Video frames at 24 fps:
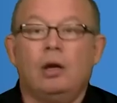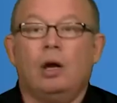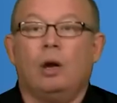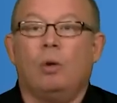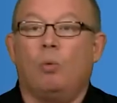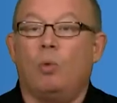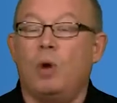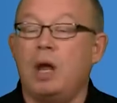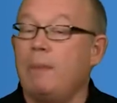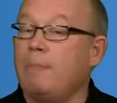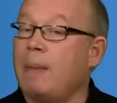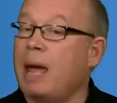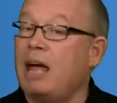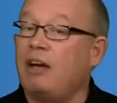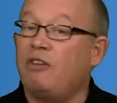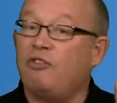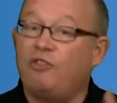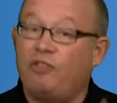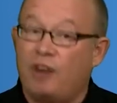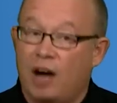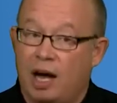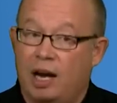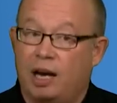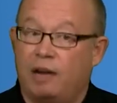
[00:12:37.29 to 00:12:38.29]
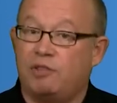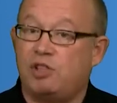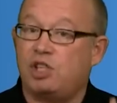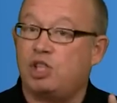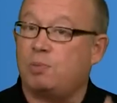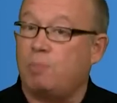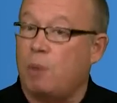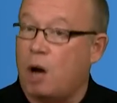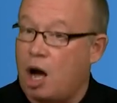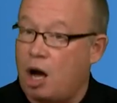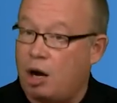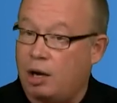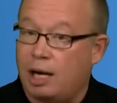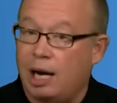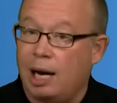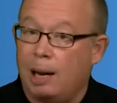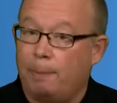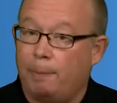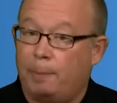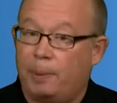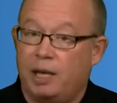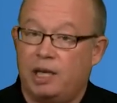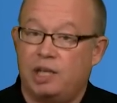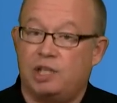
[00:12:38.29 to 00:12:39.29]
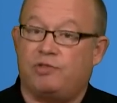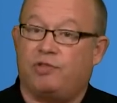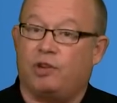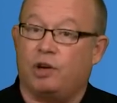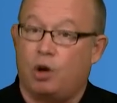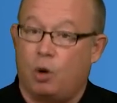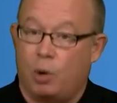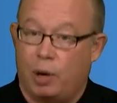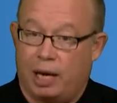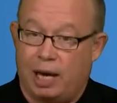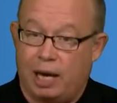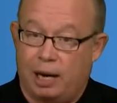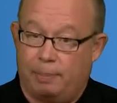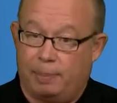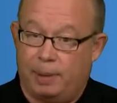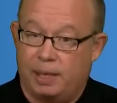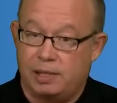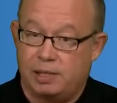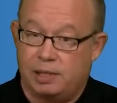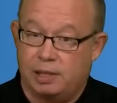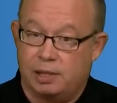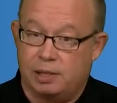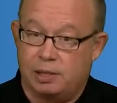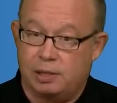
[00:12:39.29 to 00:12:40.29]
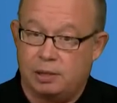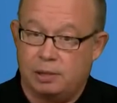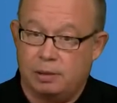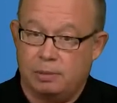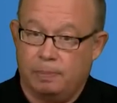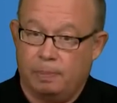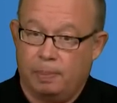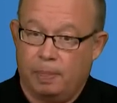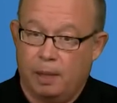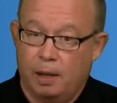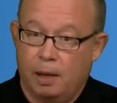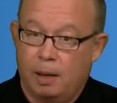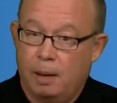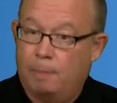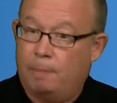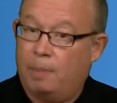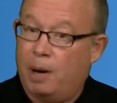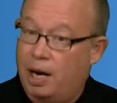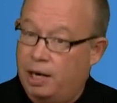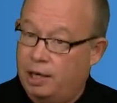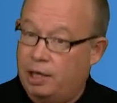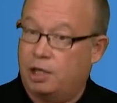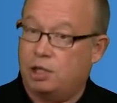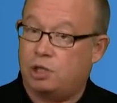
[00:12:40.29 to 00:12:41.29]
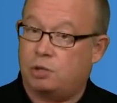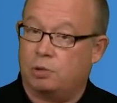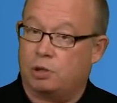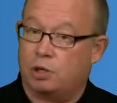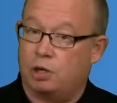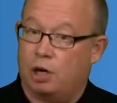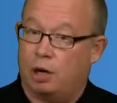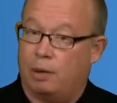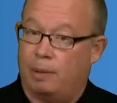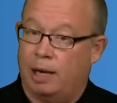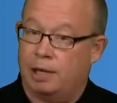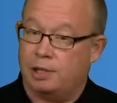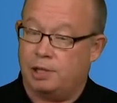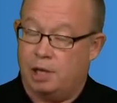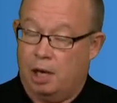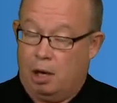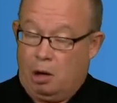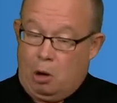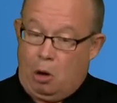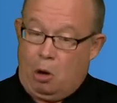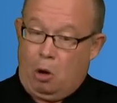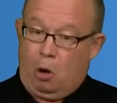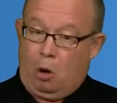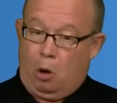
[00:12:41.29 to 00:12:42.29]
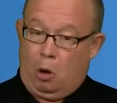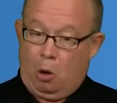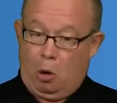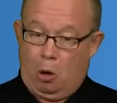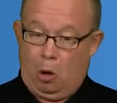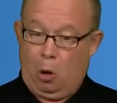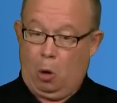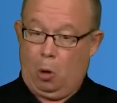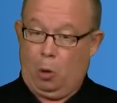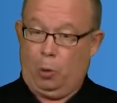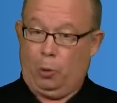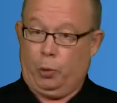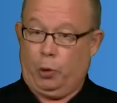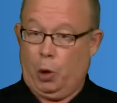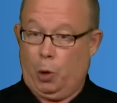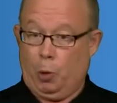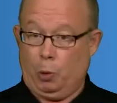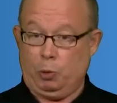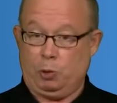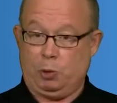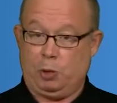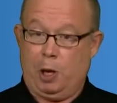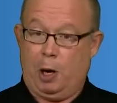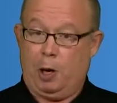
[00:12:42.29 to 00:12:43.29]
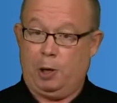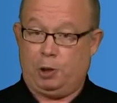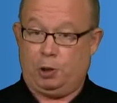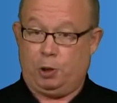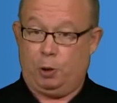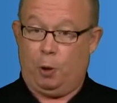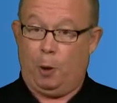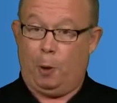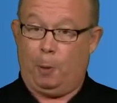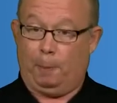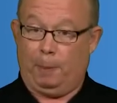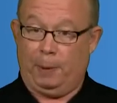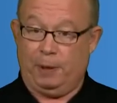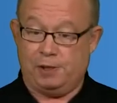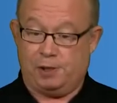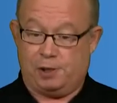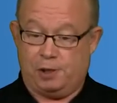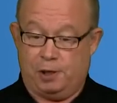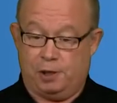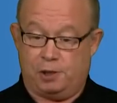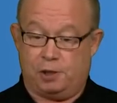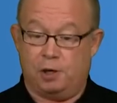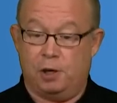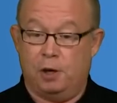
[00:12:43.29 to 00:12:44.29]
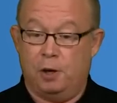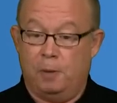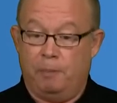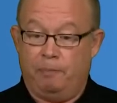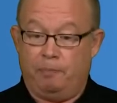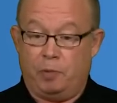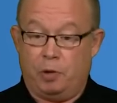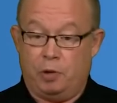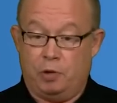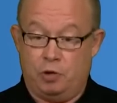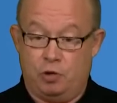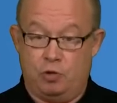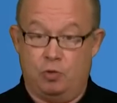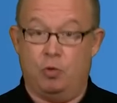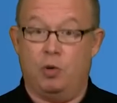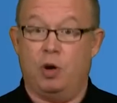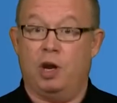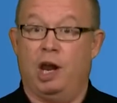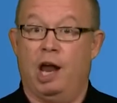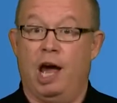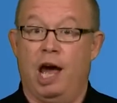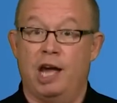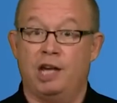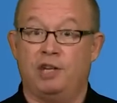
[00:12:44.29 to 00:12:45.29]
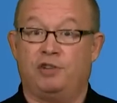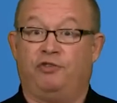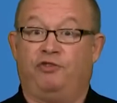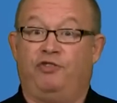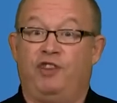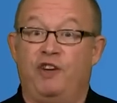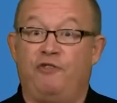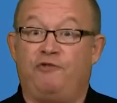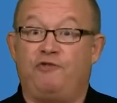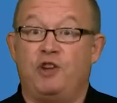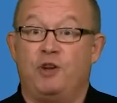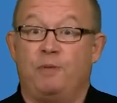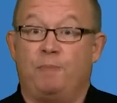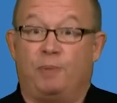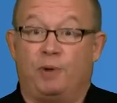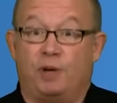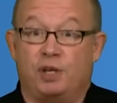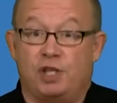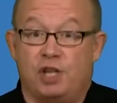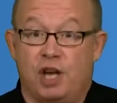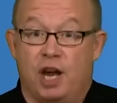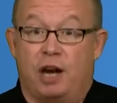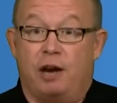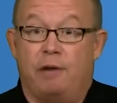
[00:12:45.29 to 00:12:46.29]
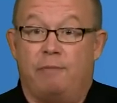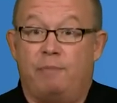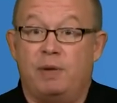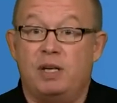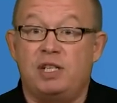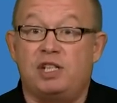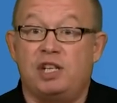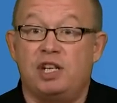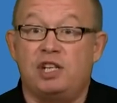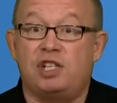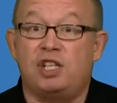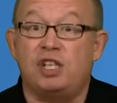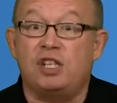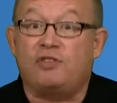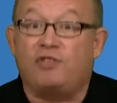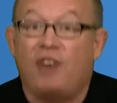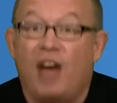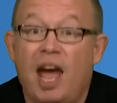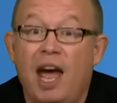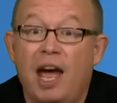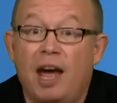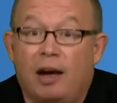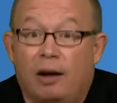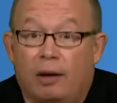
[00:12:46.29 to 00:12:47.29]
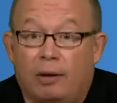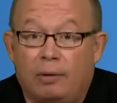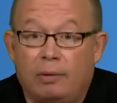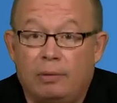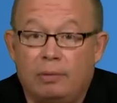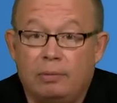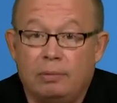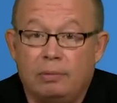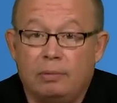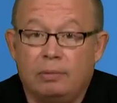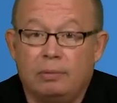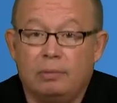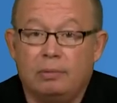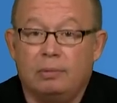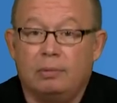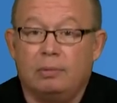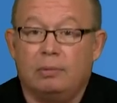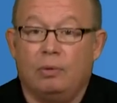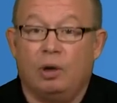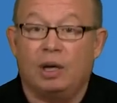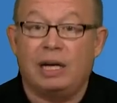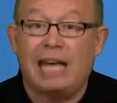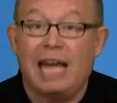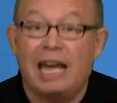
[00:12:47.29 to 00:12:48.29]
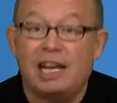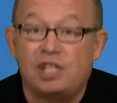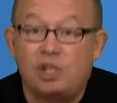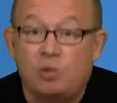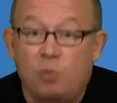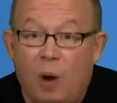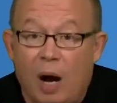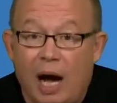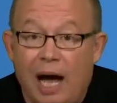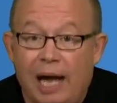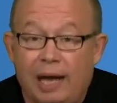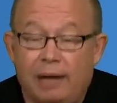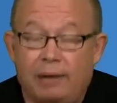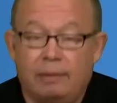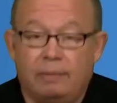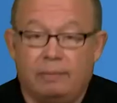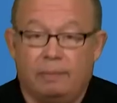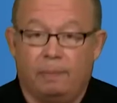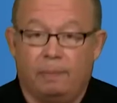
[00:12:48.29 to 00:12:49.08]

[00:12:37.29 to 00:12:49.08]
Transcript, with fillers: We make fun of small companies for going out of business. Pundits will turn around and say, Oh, don't start your own business. You realize 50% of businesses fail. Well, guess what?